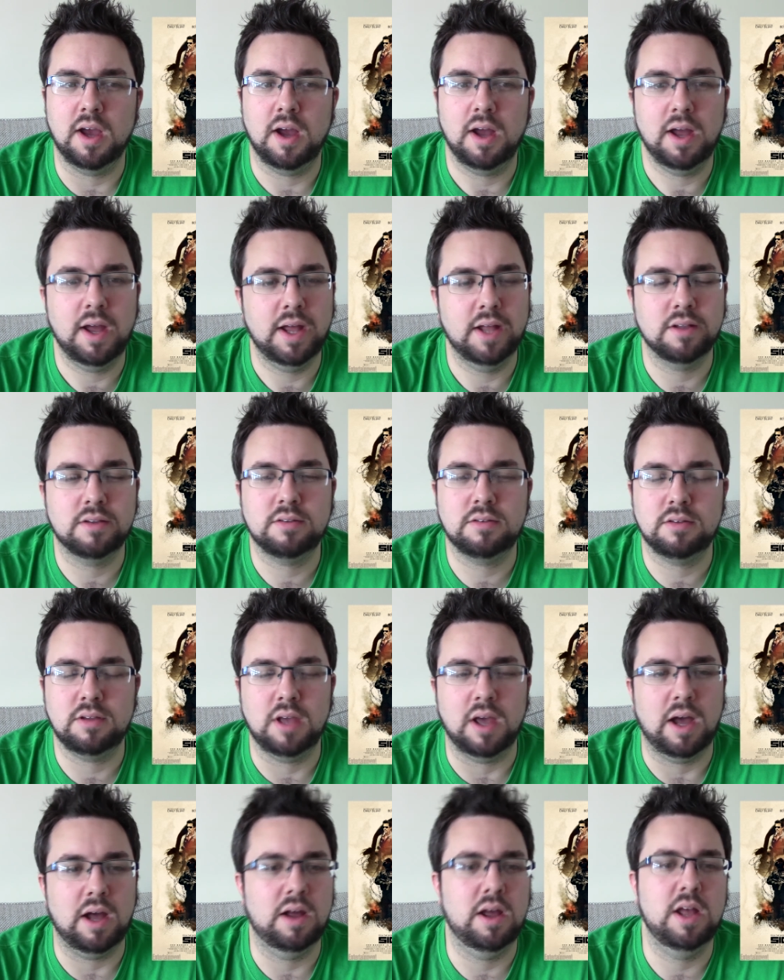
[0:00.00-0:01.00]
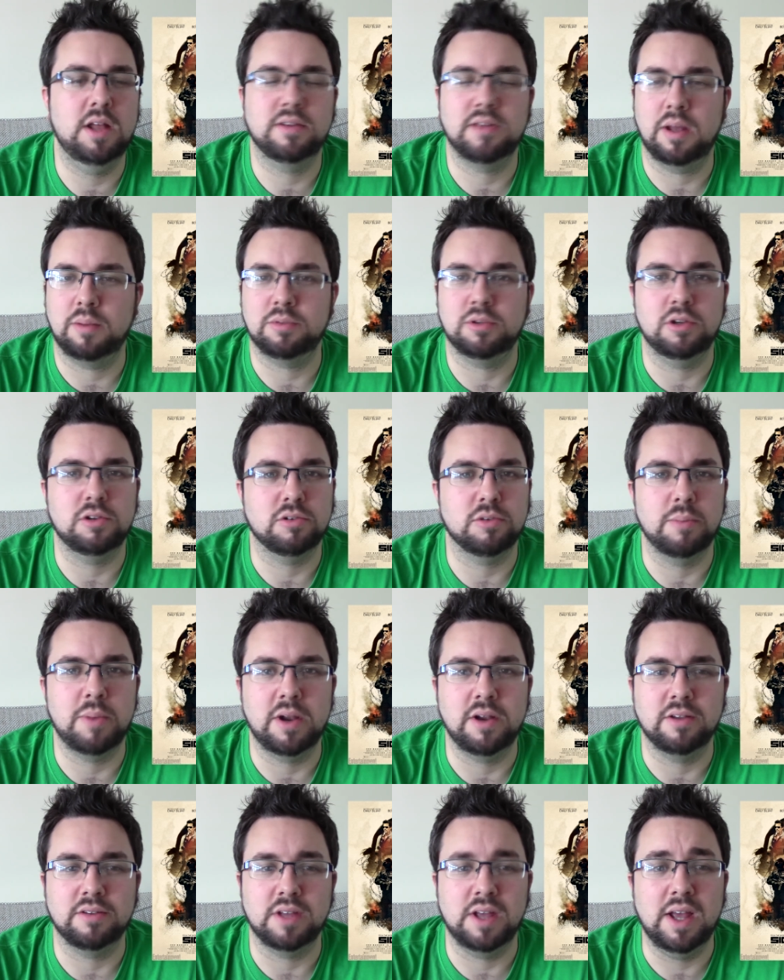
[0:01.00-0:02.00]
It's, yeah, it's absolutely
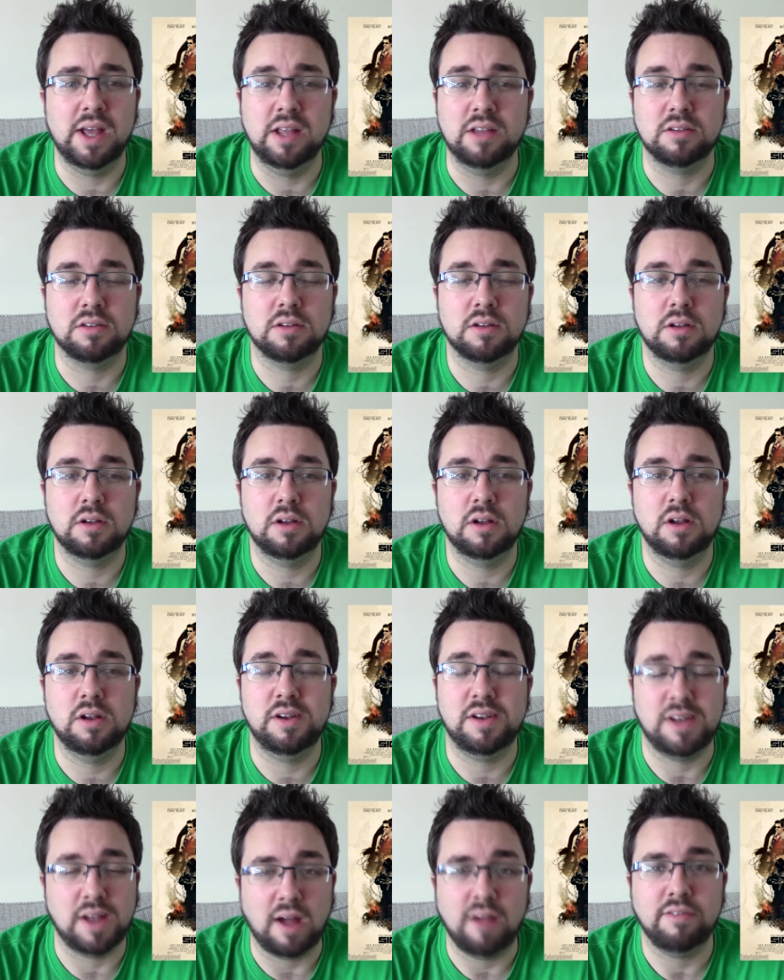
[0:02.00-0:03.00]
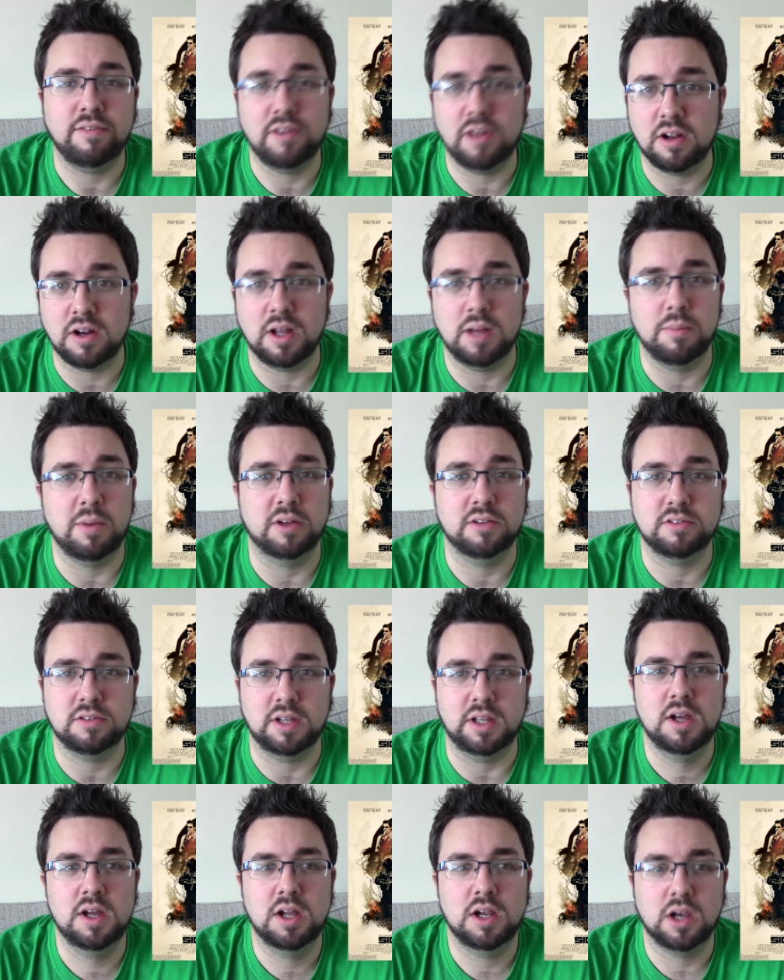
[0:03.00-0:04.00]
tremendous. It is definitely a must
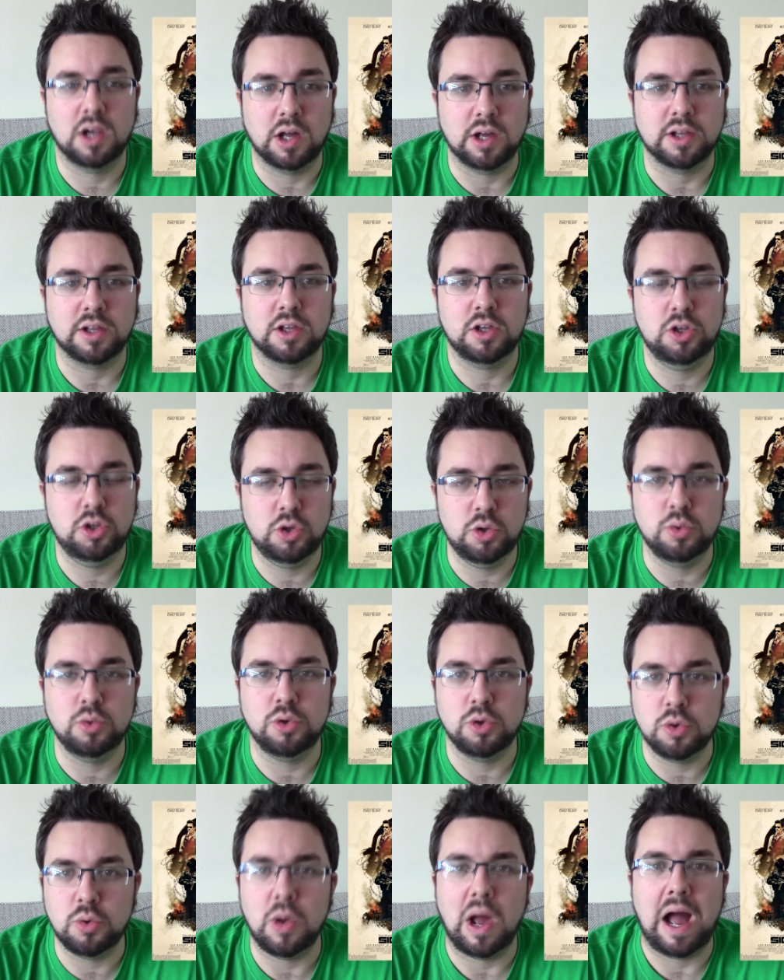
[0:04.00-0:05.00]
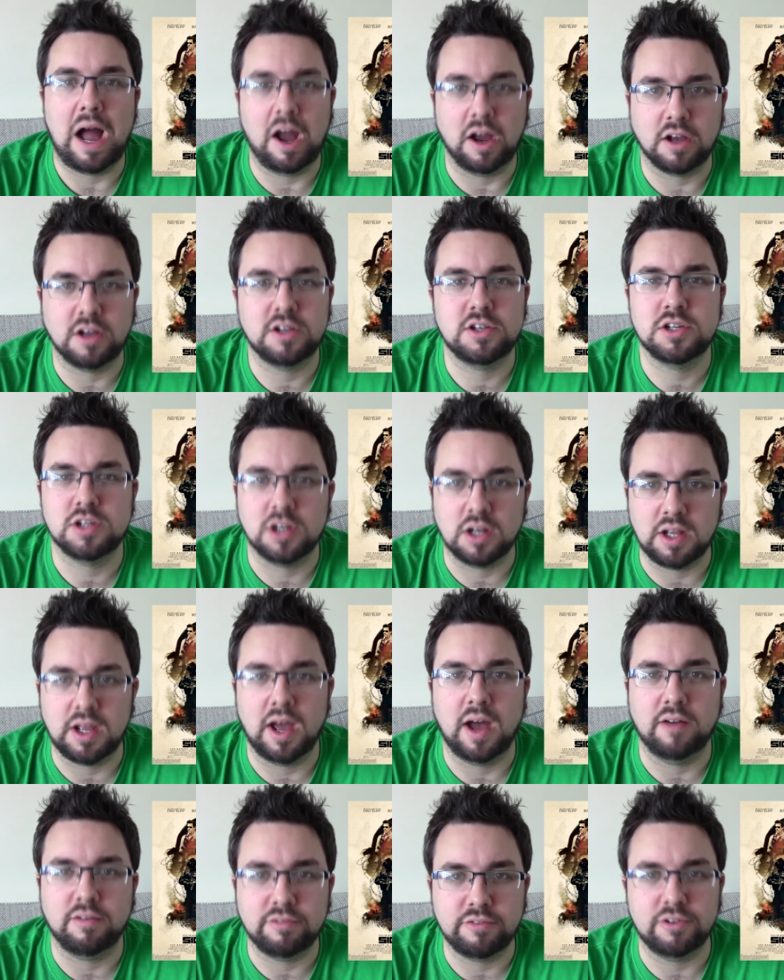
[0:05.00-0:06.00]
see. Like you do actually
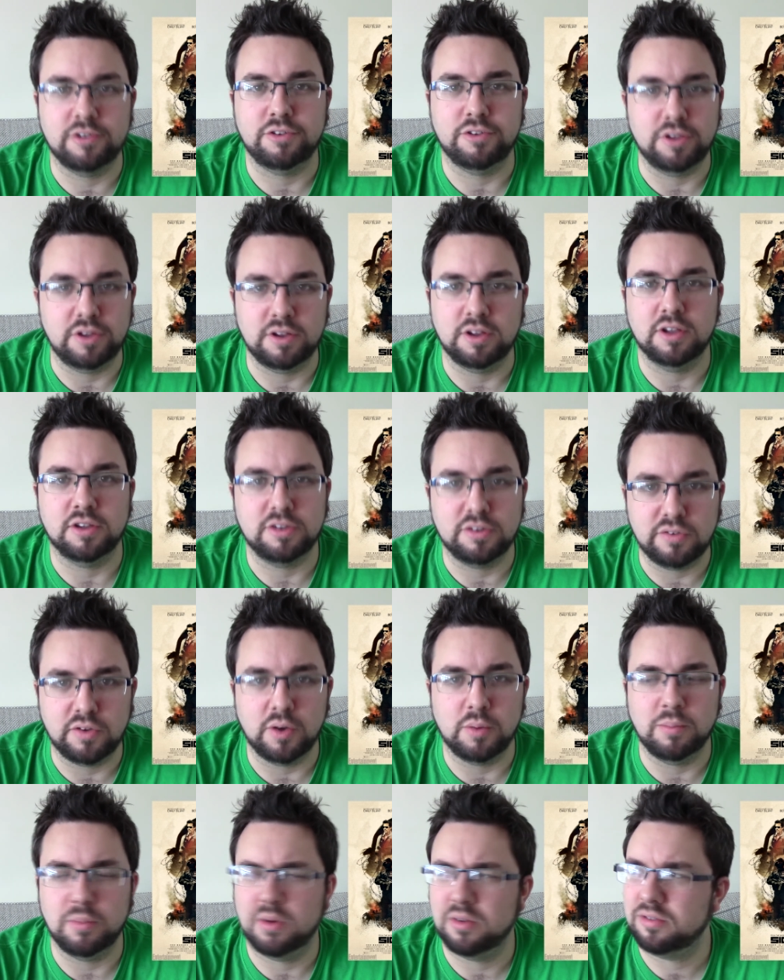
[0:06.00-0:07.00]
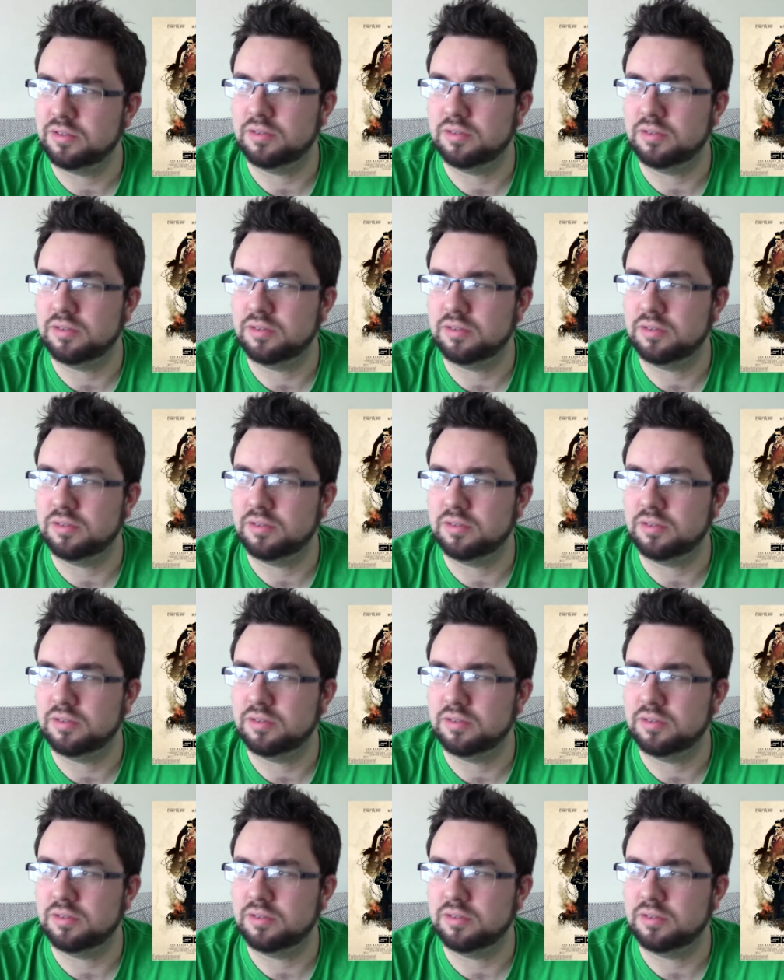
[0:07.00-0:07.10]
have to see this film.